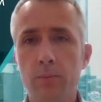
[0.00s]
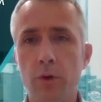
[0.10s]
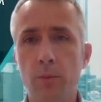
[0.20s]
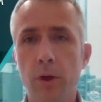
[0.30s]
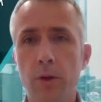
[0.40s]

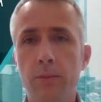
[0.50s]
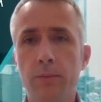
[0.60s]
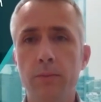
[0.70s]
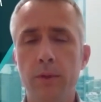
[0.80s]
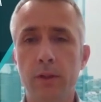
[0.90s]
promote
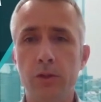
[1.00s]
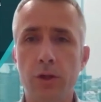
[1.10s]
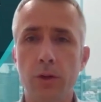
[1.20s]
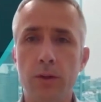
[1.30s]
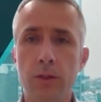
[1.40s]
and
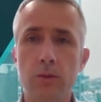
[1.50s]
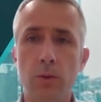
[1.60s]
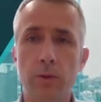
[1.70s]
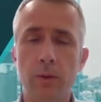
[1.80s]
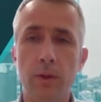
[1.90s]
show this
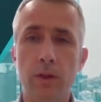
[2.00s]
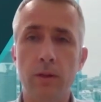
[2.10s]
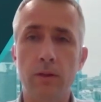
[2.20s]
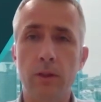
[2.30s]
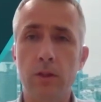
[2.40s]
story
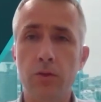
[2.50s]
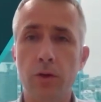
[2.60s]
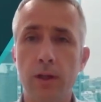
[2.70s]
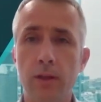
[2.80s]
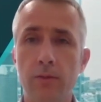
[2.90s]
within the
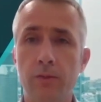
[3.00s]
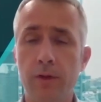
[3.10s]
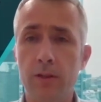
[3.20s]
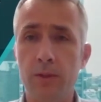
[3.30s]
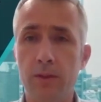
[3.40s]
Australian
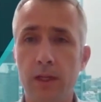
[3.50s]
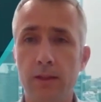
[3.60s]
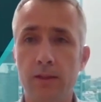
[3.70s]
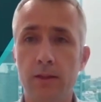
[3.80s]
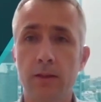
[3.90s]
investment
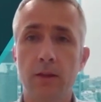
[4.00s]
sector,